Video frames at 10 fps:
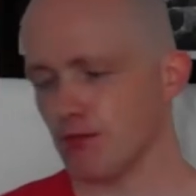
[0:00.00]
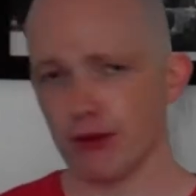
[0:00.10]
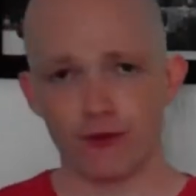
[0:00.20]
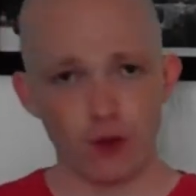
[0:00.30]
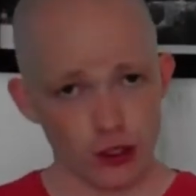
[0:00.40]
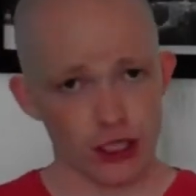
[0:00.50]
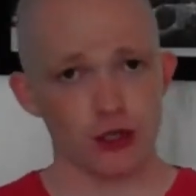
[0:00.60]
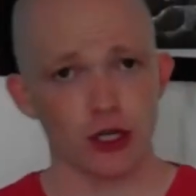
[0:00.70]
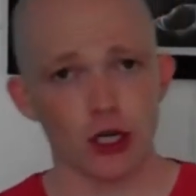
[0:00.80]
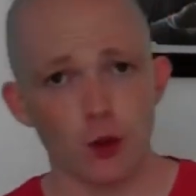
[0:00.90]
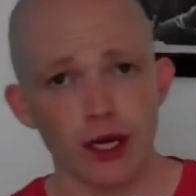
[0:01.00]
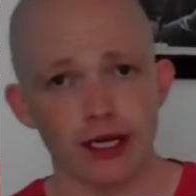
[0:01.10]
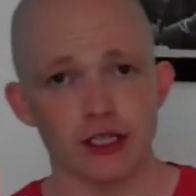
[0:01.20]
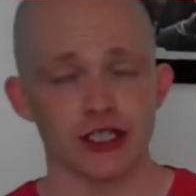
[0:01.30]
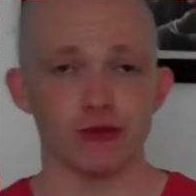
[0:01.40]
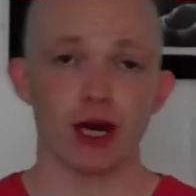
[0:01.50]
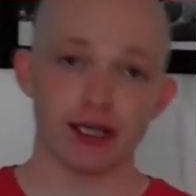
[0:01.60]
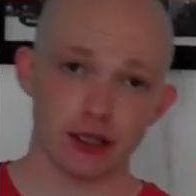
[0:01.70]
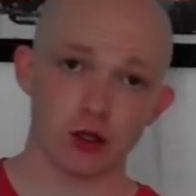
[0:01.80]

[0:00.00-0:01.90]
before she took her weight, she ran to the